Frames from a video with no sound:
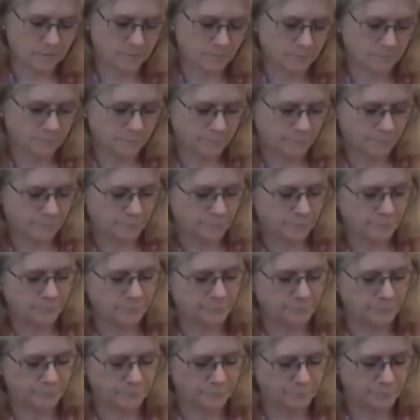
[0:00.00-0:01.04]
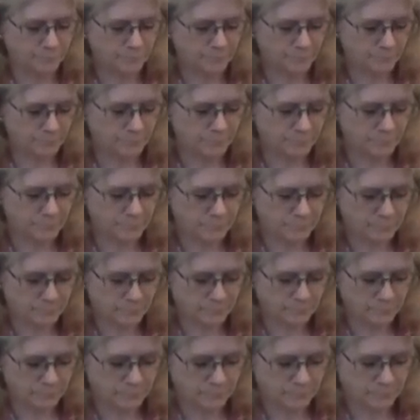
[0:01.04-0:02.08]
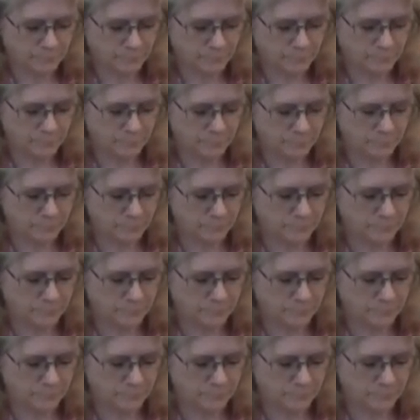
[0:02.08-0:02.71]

(not speaking)